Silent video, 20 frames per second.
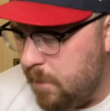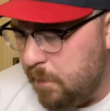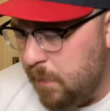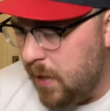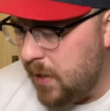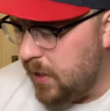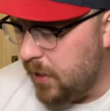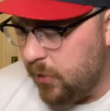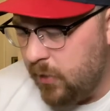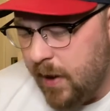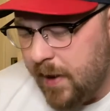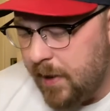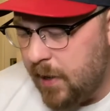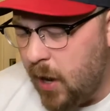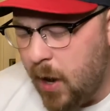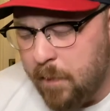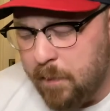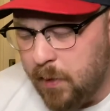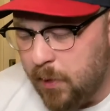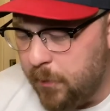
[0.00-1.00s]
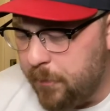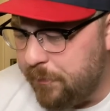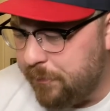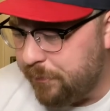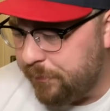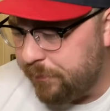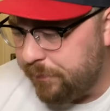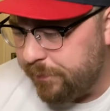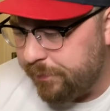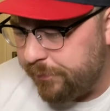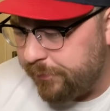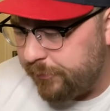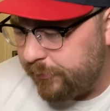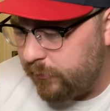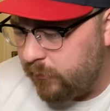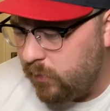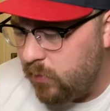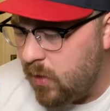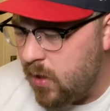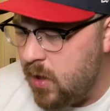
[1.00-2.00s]
But a great combo.
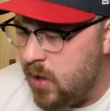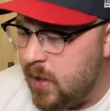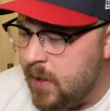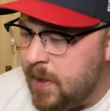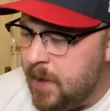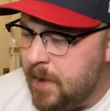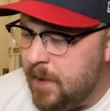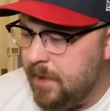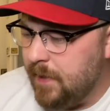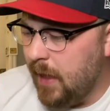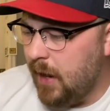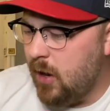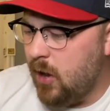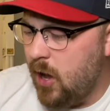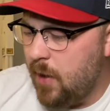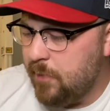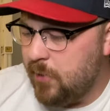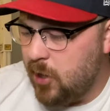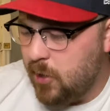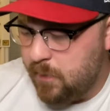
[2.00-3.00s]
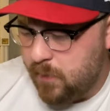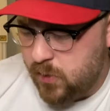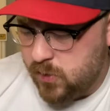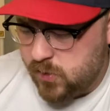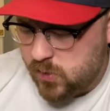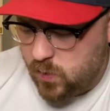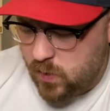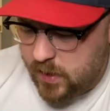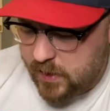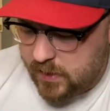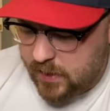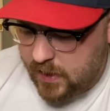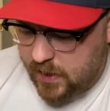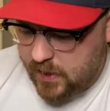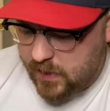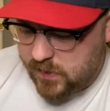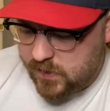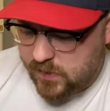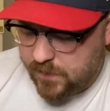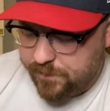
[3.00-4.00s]
That hot combo is quite
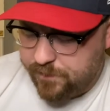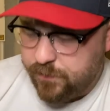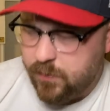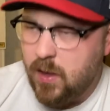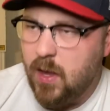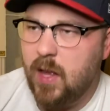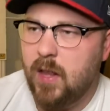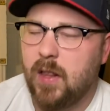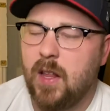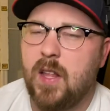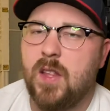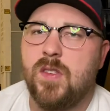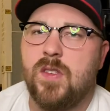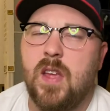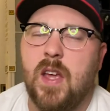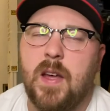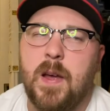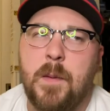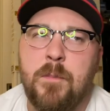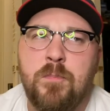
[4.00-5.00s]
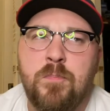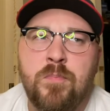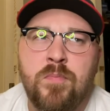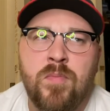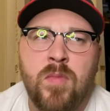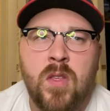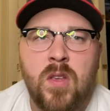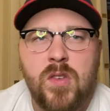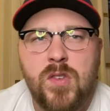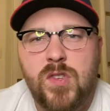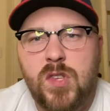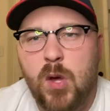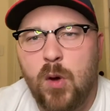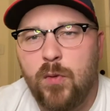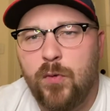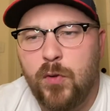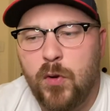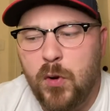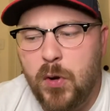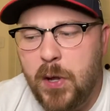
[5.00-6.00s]
nice. It lends like a stone
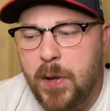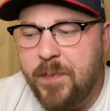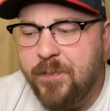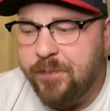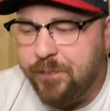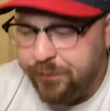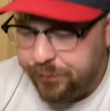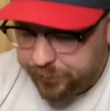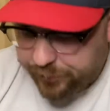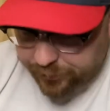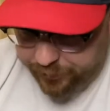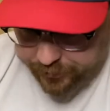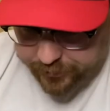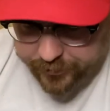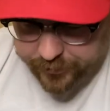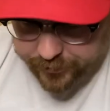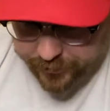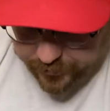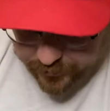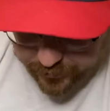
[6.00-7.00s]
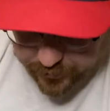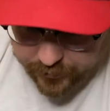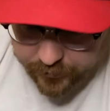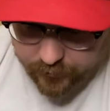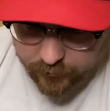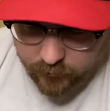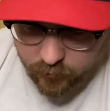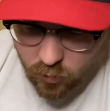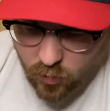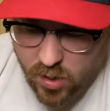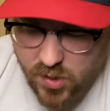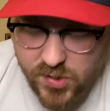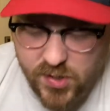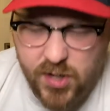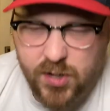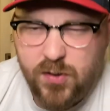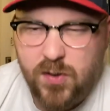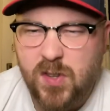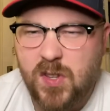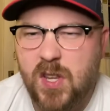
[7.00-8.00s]
fruity,
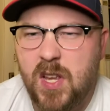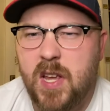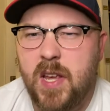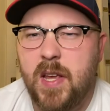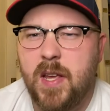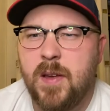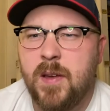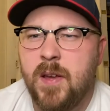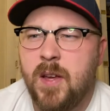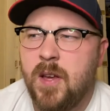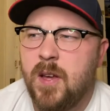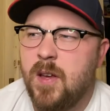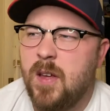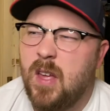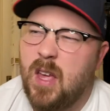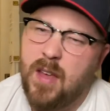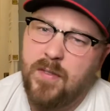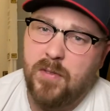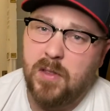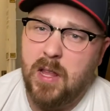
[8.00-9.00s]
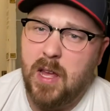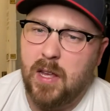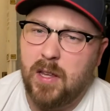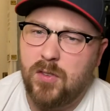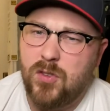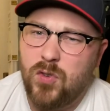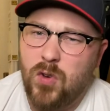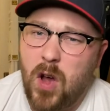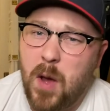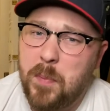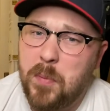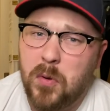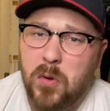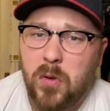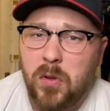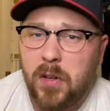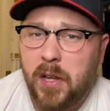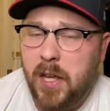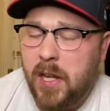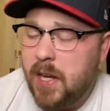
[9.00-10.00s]
citrusy, even like
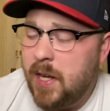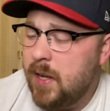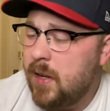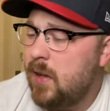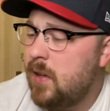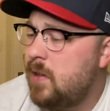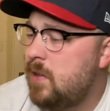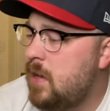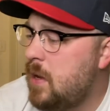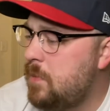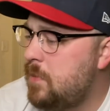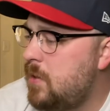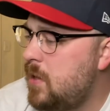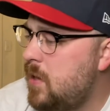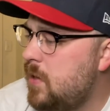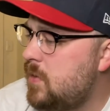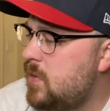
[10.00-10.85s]
tropical leaning type thing.